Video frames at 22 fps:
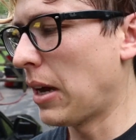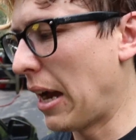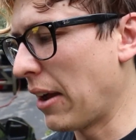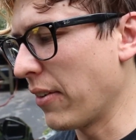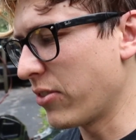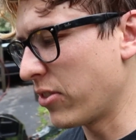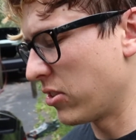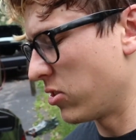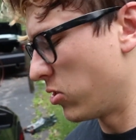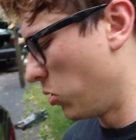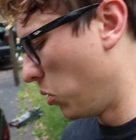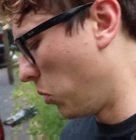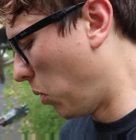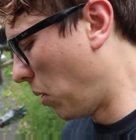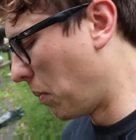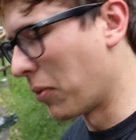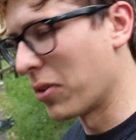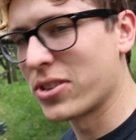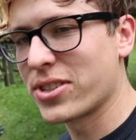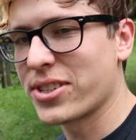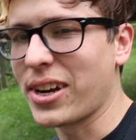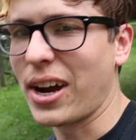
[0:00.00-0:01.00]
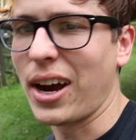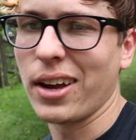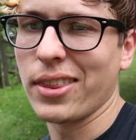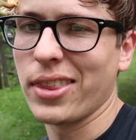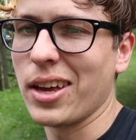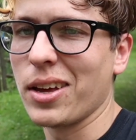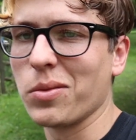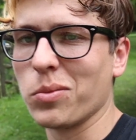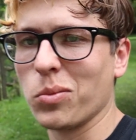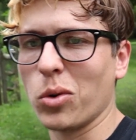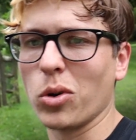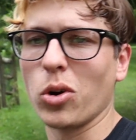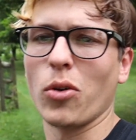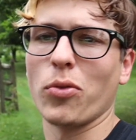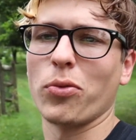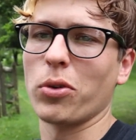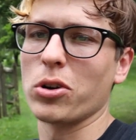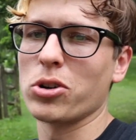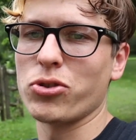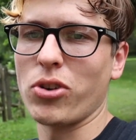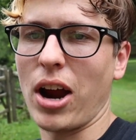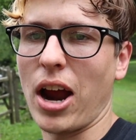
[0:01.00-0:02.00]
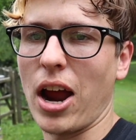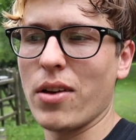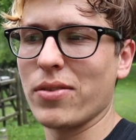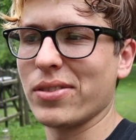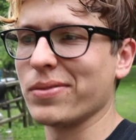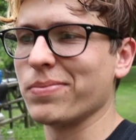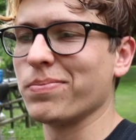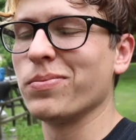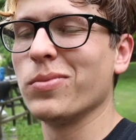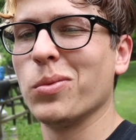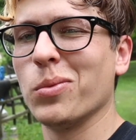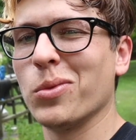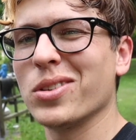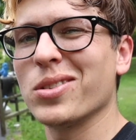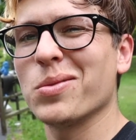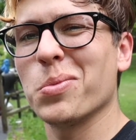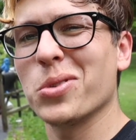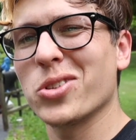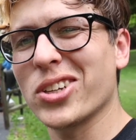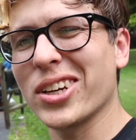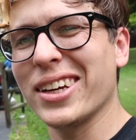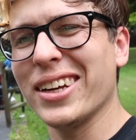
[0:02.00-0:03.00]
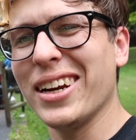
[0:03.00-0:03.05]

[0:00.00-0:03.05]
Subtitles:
have to do one more side, and then we'll go for a drive and we'll check it